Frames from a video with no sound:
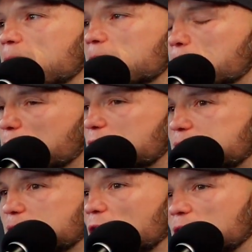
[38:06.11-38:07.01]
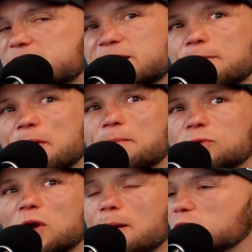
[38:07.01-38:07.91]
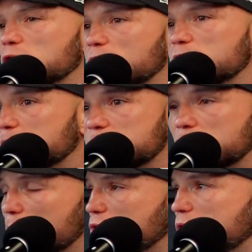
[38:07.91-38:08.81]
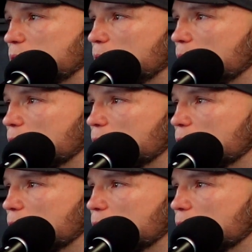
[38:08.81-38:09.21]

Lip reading: The best thing I can say about my daughter, how much I love her, is an emotion.